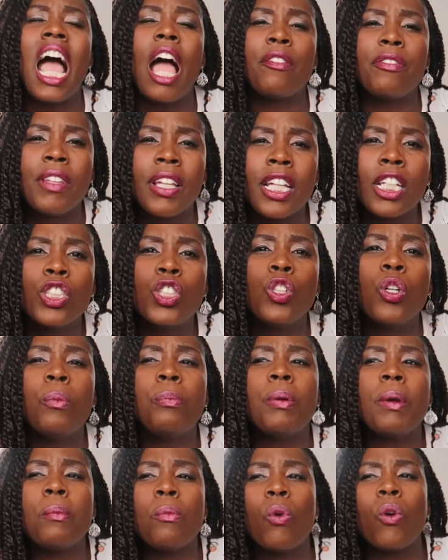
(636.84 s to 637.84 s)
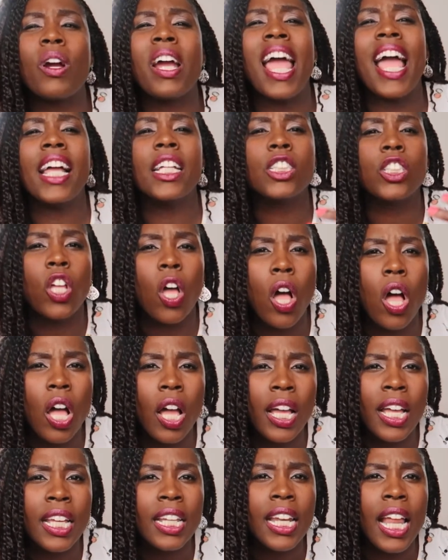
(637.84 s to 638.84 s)
I feel like I can do a bit more
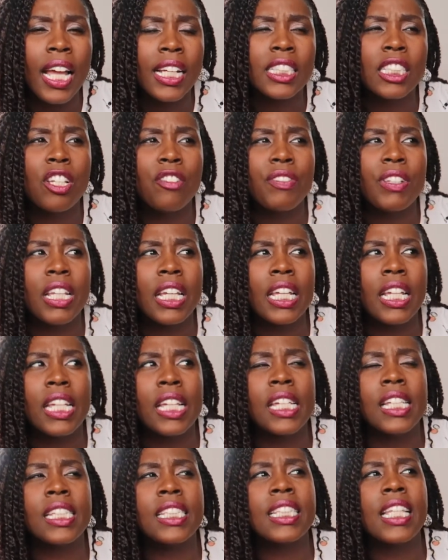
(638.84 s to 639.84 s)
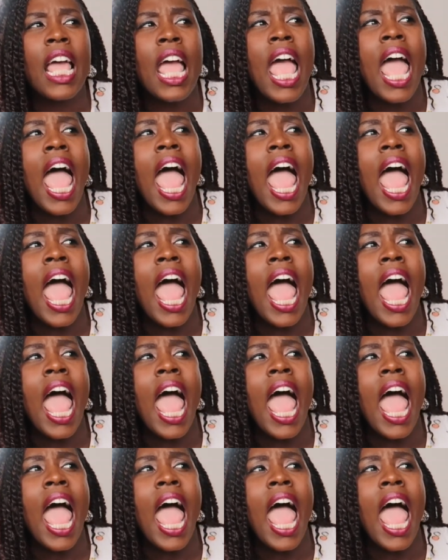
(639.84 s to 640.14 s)
hands-on activities